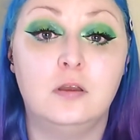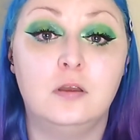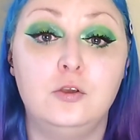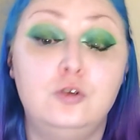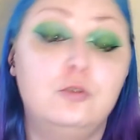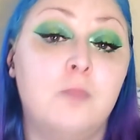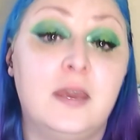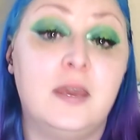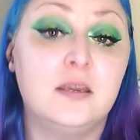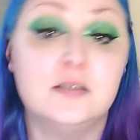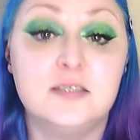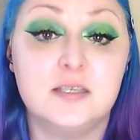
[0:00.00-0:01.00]
you may
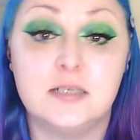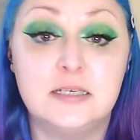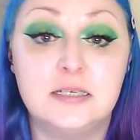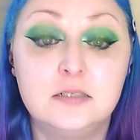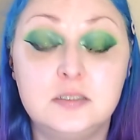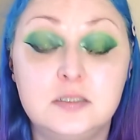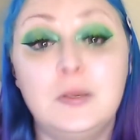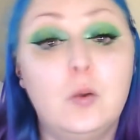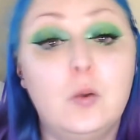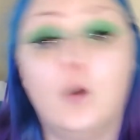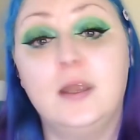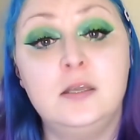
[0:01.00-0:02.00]
consider to be
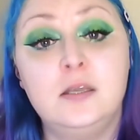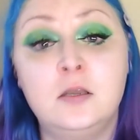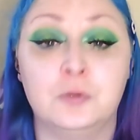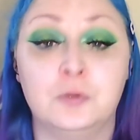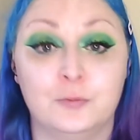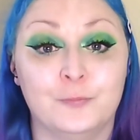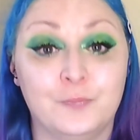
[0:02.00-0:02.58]
quite new.